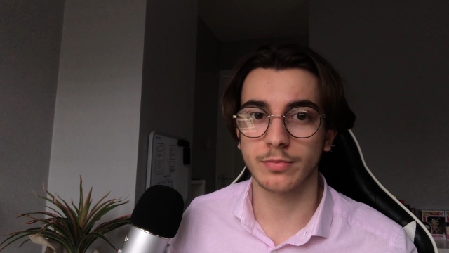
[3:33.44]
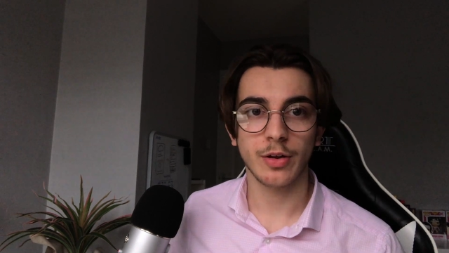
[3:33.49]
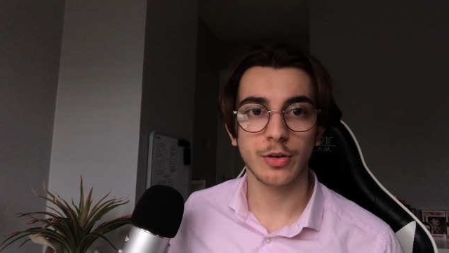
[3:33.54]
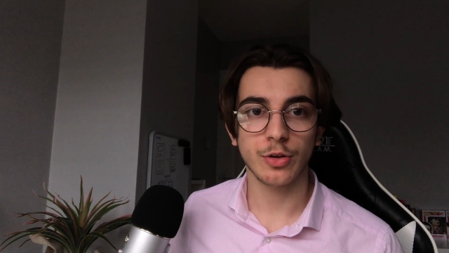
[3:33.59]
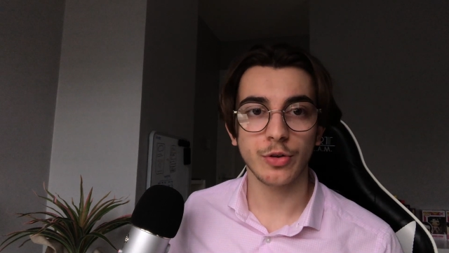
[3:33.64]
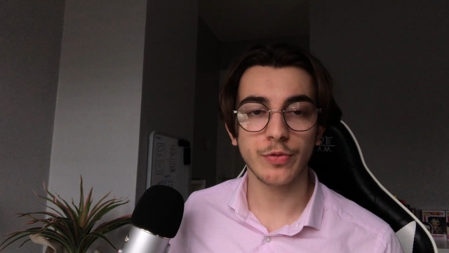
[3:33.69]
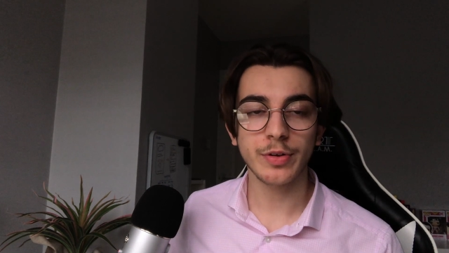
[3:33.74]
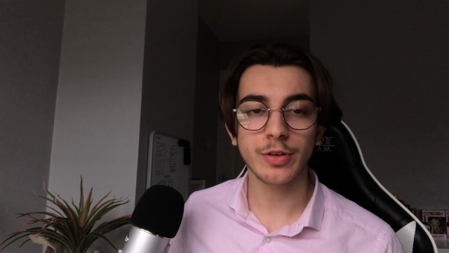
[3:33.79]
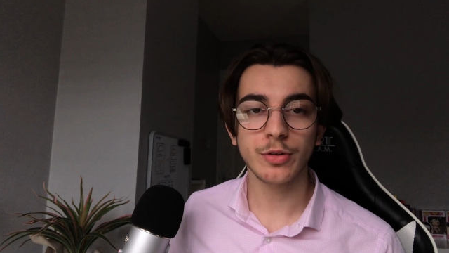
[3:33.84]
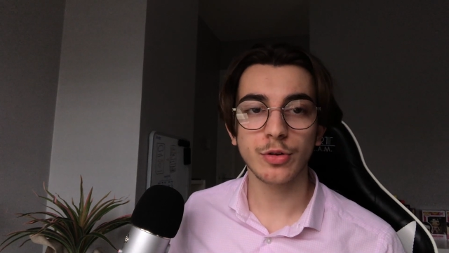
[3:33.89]

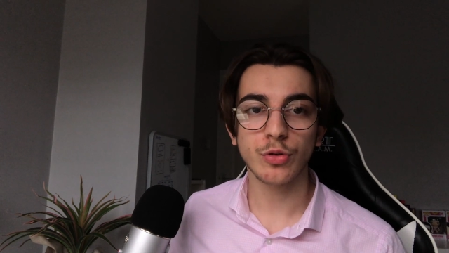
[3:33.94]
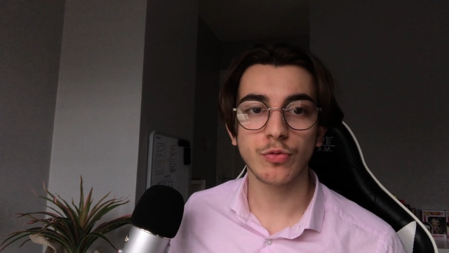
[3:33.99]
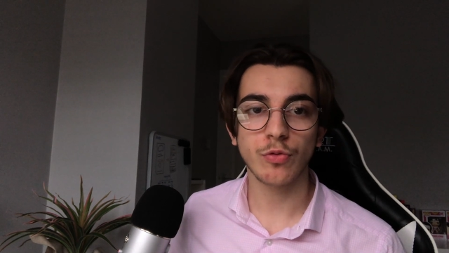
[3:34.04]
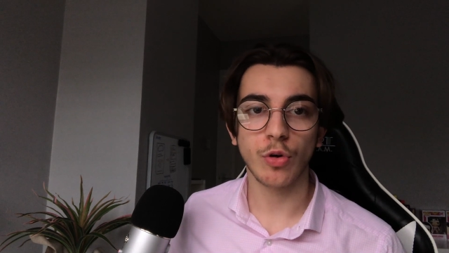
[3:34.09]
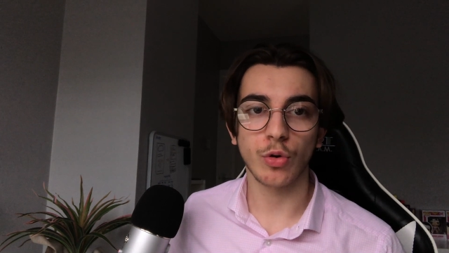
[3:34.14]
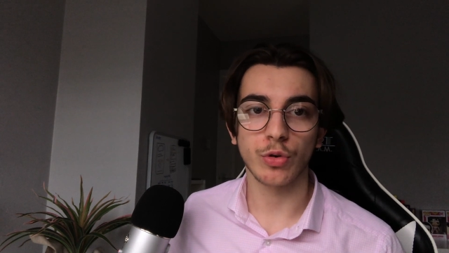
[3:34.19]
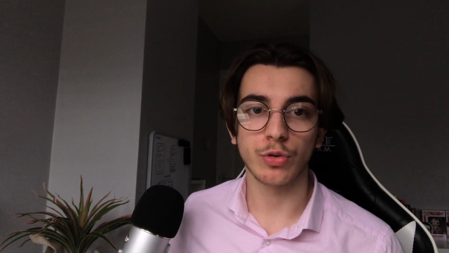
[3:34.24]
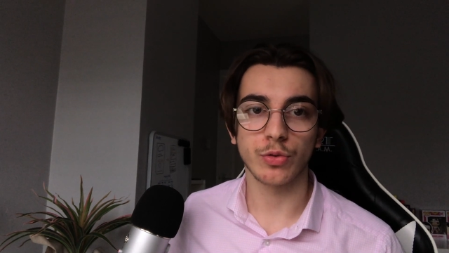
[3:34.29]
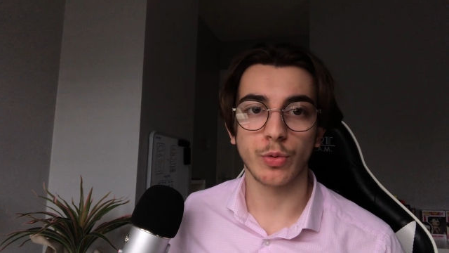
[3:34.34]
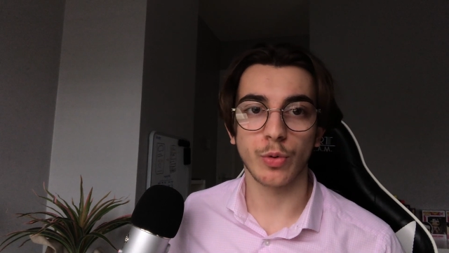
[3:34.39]
Do these two
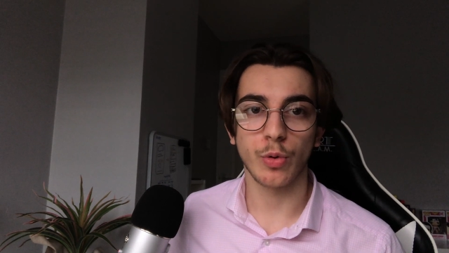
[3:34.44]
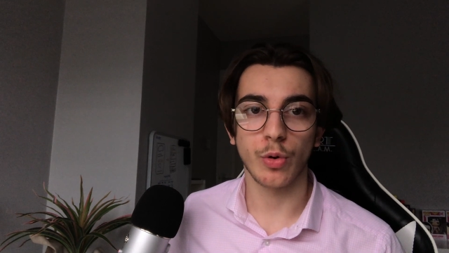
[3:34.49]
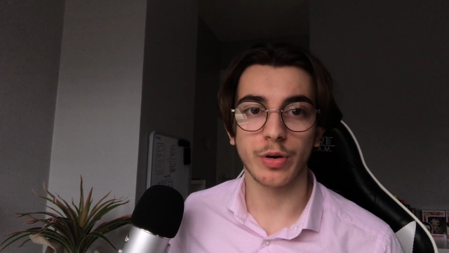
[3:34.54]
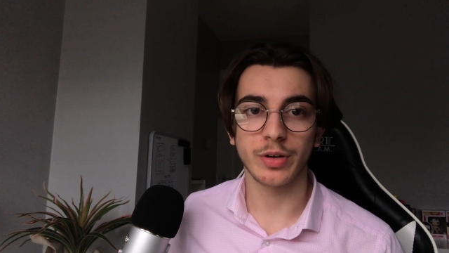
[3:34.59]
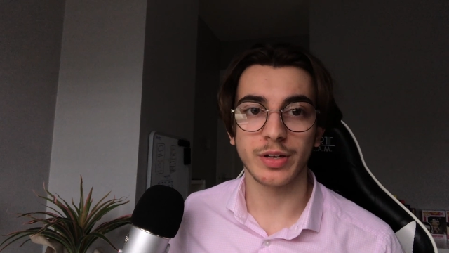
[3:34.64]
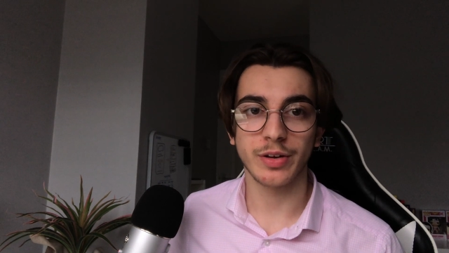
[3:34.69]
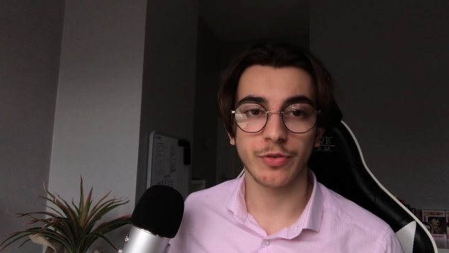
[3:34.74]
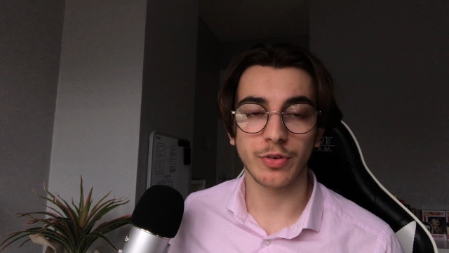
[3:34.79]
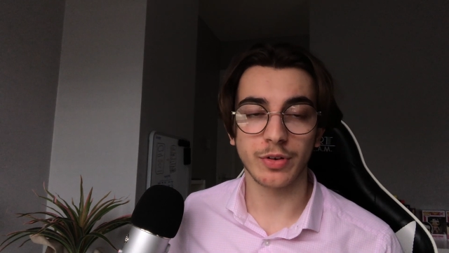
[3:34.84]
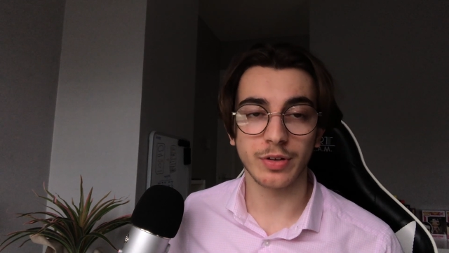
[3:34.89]
roles require
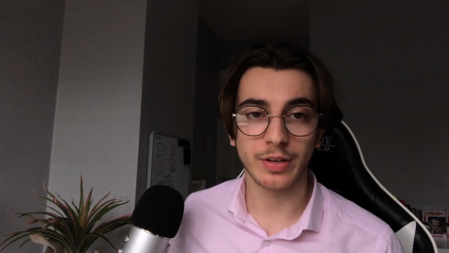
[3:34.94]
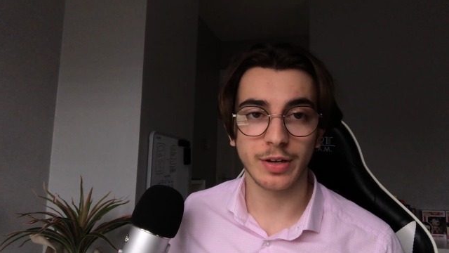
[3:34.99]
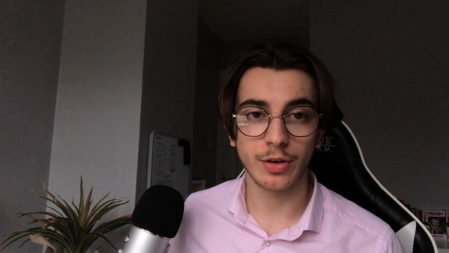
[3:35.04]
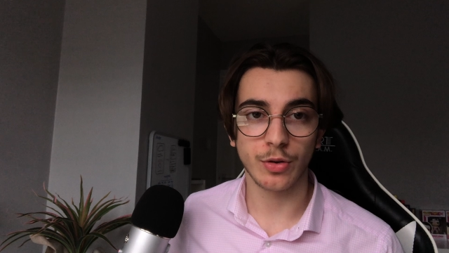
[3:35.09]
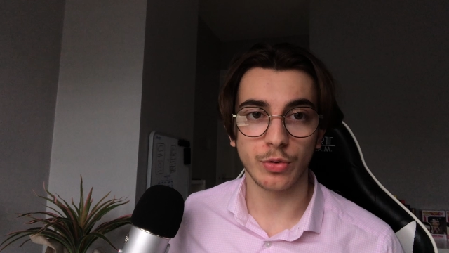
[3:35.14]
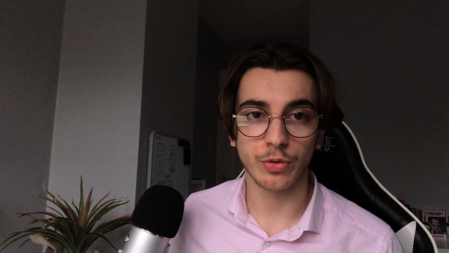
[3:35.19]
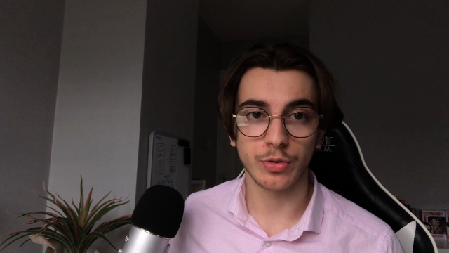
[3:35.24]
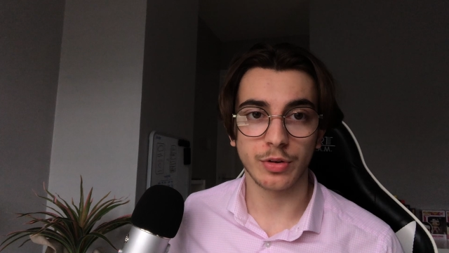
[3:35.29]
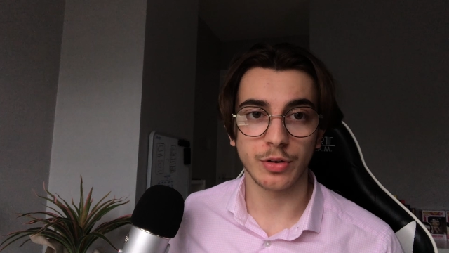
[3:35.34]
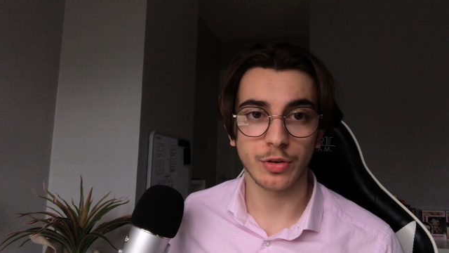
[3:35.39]
different
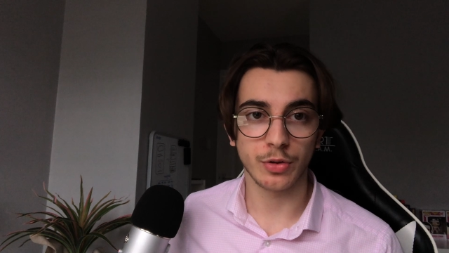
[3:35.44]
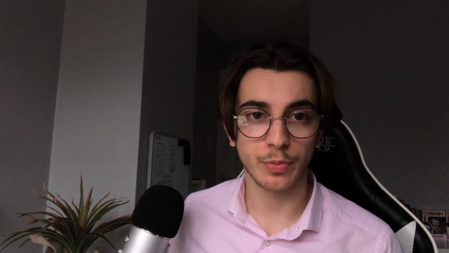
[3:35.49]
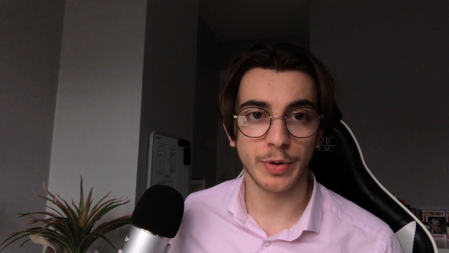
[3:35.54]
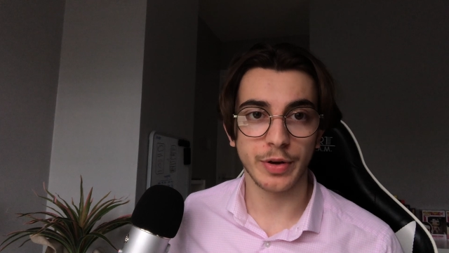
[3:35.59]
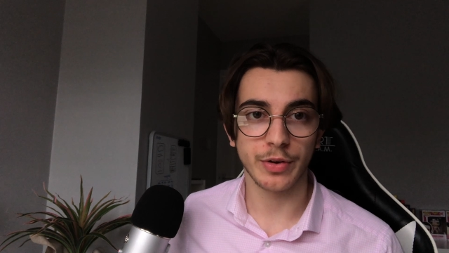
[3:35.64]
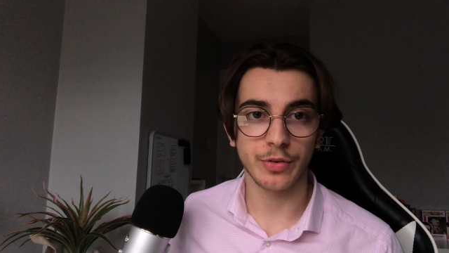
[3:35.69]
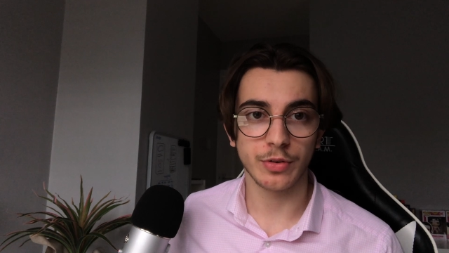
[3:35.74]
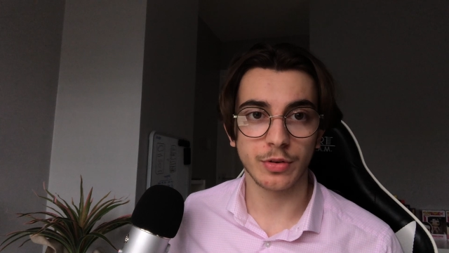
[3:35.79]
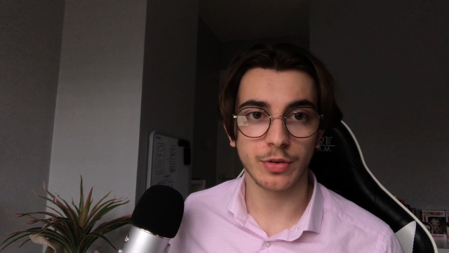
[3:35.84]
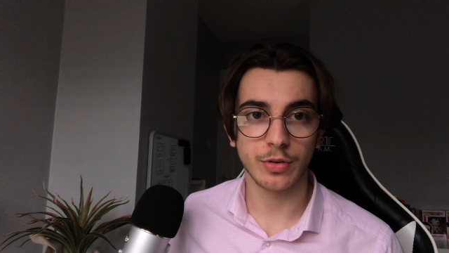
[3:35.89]
skills and
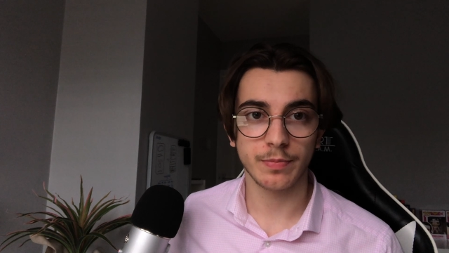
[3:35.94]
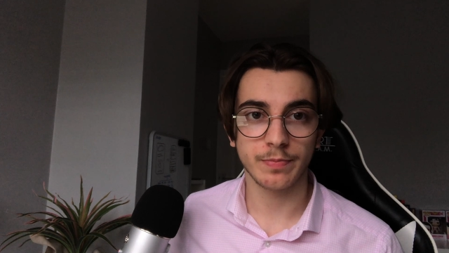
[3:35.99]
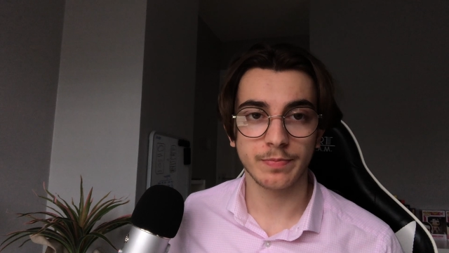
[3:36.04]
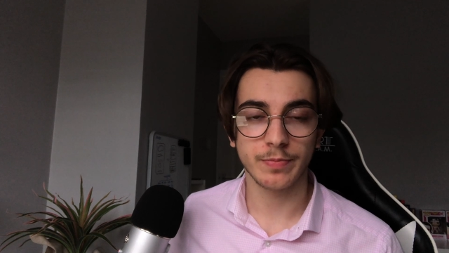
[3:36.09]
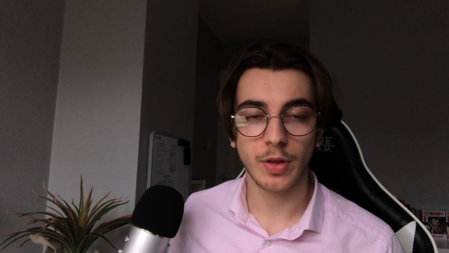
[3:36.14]
experience?